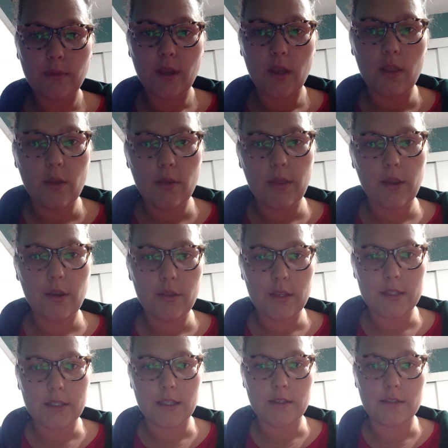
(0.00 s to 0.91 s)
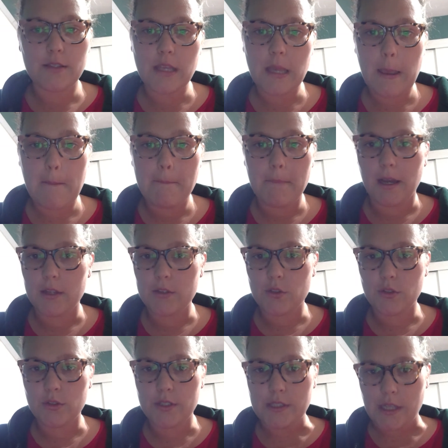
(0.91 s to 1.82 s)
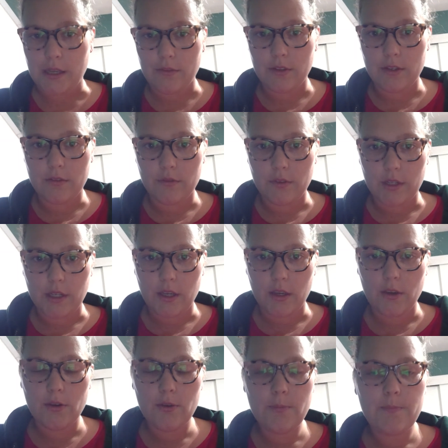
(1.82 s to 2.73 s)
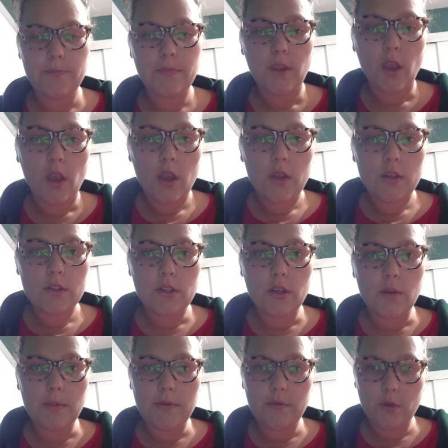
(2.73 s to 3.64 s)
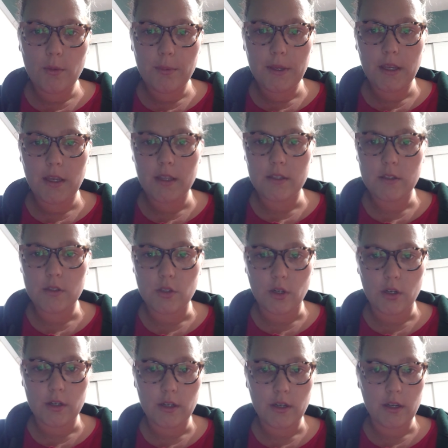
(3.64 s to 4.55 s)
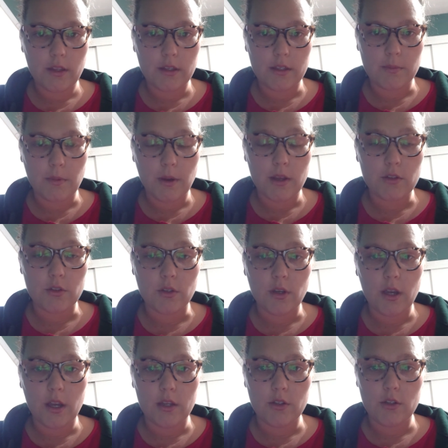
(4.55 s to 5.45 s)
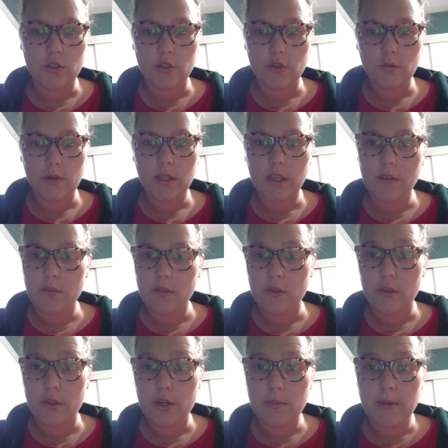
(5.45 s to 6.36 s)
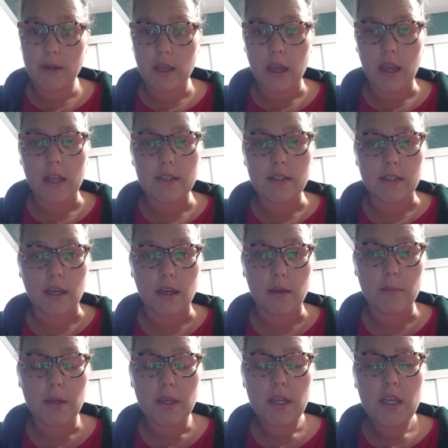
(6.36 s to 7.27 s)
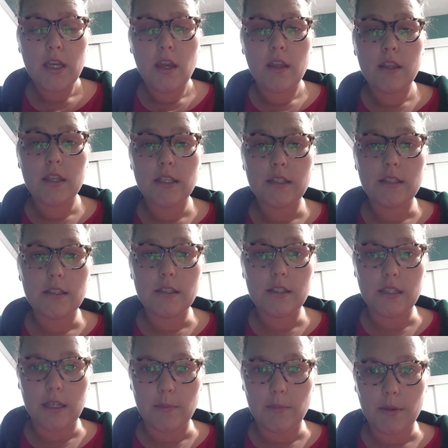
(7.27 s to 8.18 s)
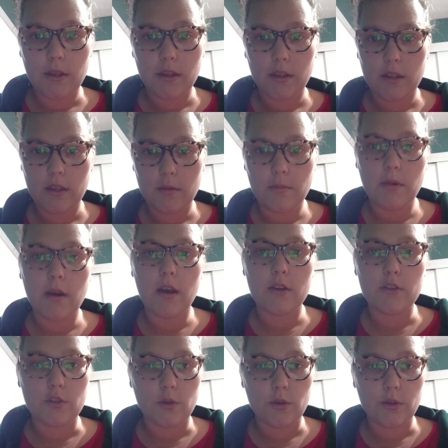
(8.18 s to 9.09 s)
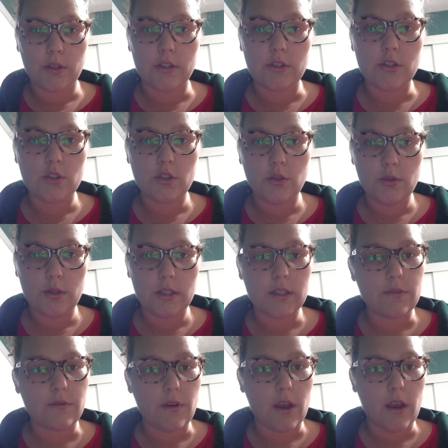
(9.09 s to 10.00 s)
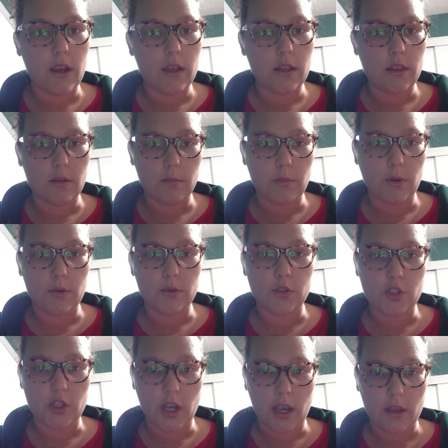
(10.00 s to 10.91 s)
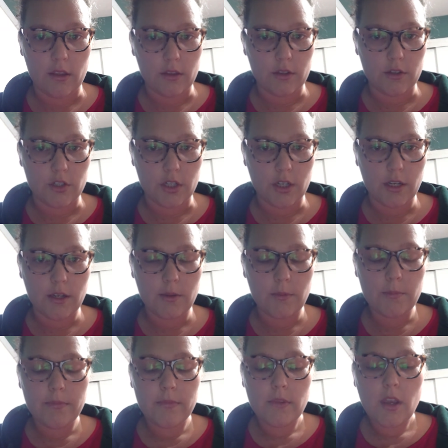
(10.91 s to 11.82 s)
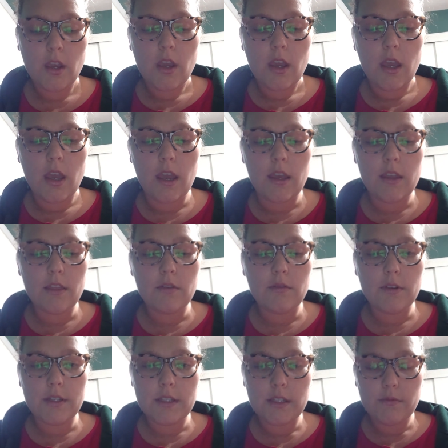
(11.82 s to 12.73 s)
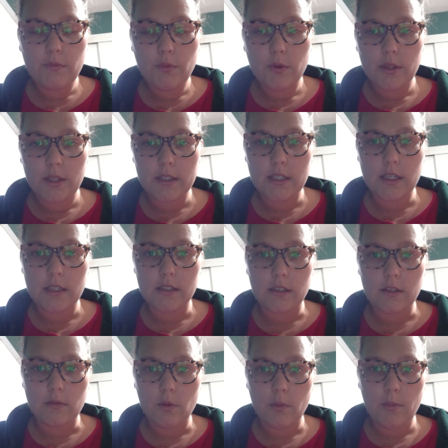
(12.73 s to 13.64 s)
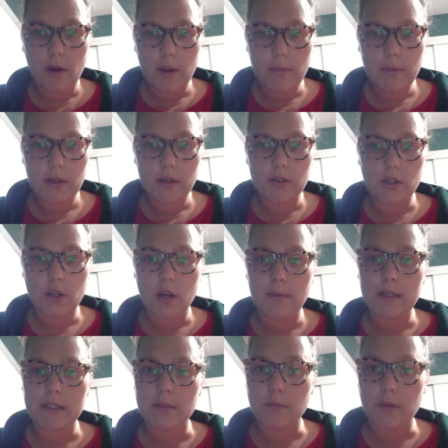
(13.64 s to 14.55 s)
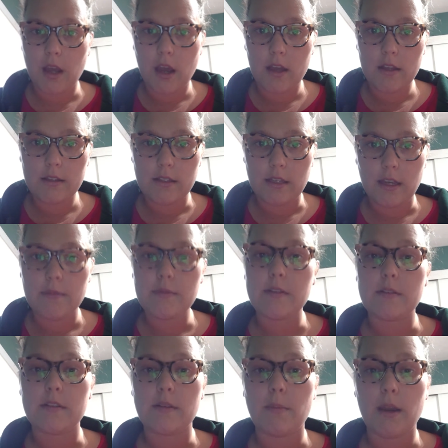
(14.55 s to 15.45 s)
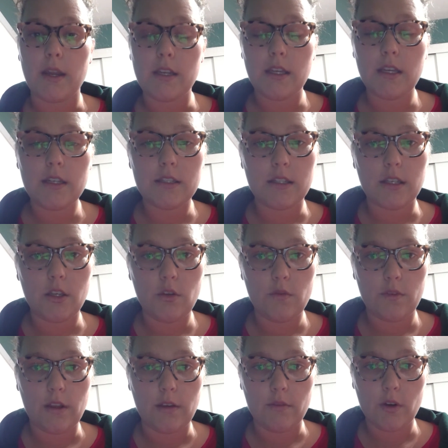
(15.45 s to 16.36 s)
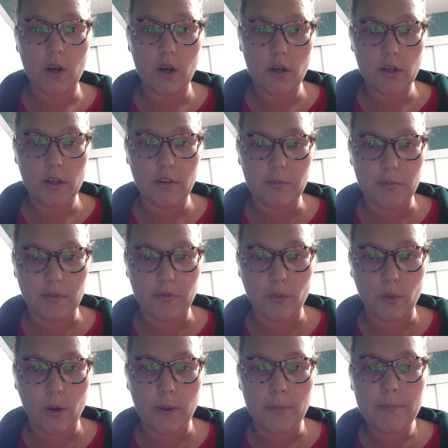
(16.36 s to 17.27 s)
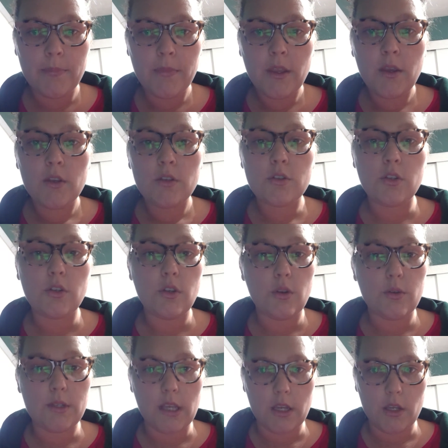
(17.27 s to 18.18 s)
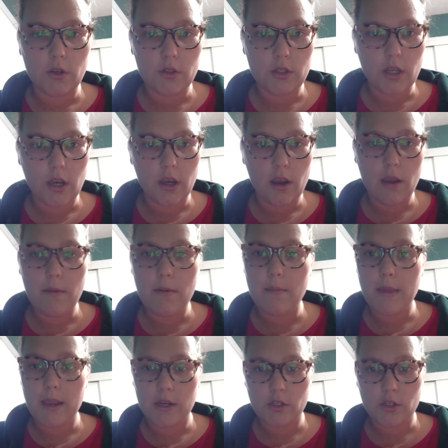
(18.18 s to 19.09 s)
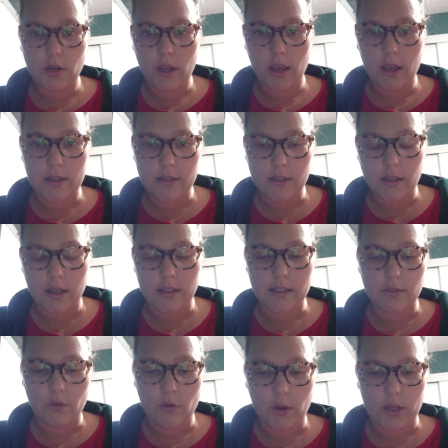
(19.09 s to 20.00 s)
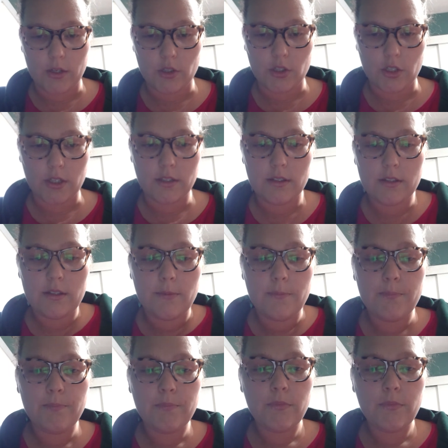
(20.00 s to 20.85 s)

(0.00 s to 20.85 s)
Hello there, this is the Module 7 video. So before we get started in this module, I do want to give you a little bit of heads up. This is typically the module that students find the most challenging. And the reason for this is we're probably going to talk about some concepts and some ideas that you've never heard of before. So, take your time and make sure to ask lots of questions.